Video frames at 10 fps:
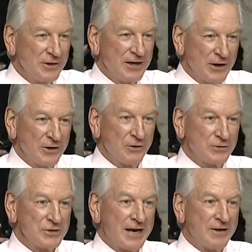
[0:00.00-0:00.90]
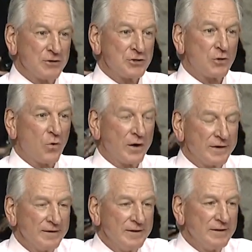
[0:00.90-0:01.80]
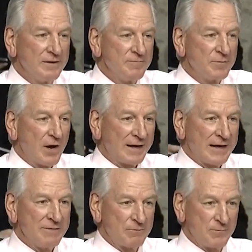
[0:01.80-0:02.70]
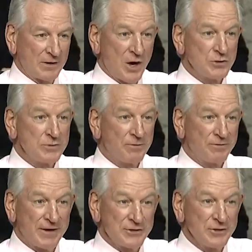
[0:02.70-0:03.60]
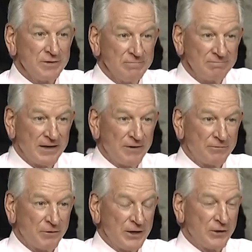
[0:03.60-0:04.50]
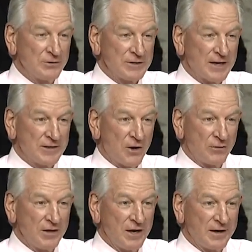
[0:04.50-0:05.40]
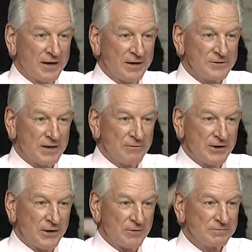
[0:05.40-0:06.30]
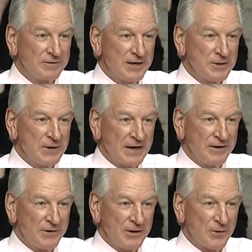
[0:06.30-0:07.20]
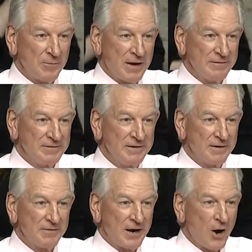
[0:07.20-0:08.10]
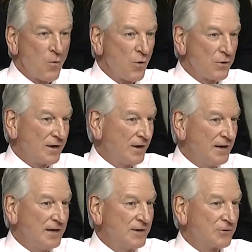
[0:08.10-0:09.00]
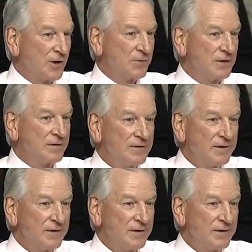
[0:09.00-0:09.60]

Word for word: good to hear your side of the story. I came from the coaching profession. You know, for years I talked to young kids every year at the beginning of the year about they all wanted and needed something.